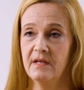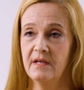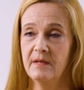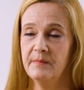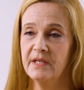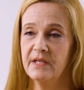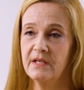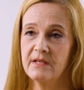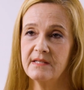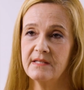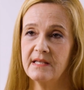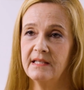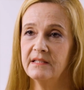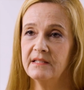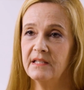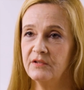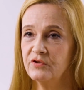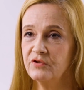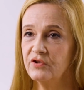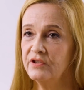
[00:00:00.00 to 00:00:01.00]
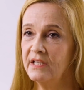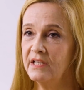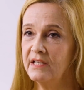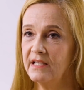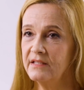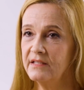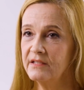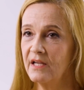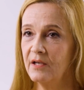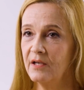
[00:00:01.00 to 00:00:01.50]
Because in
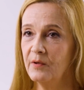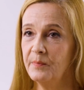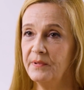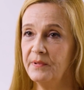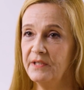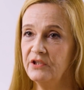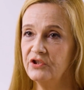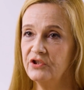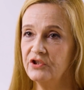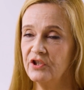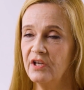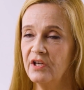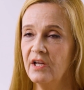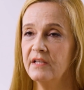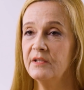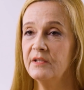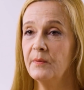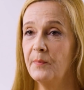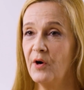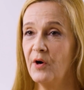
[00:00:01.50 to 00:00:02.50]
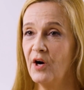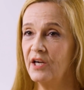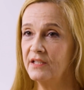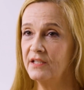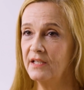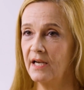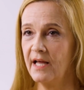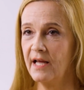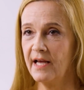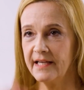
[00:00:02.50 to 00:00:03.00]
androgenetic alopecia, the part
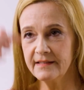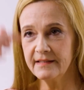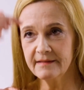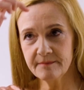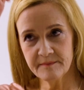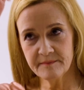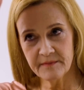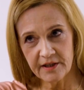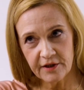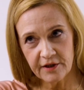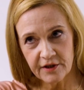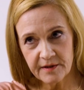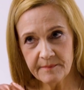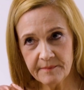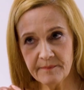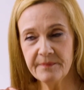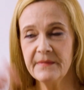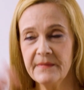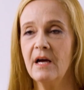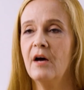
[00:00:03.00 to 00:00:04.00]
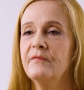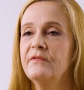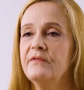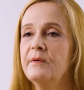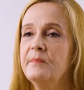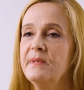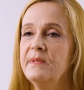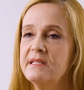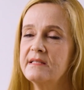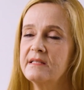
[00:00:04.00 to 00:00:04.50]
line here of the
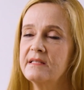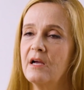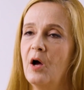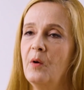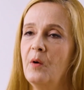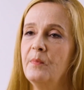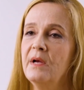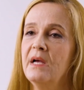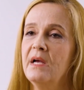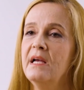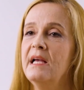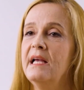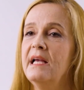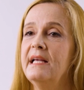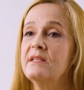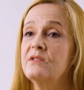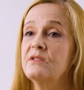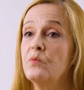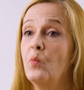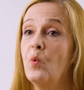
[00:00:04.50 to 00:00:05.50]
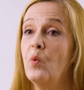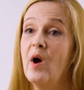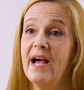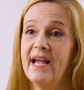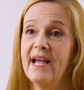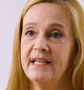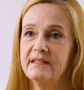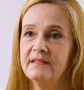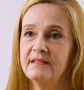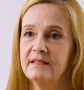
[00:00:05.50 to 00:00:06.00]
mid-scalp is
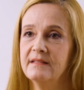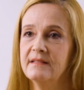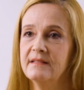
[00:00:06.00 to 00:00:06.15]
wide.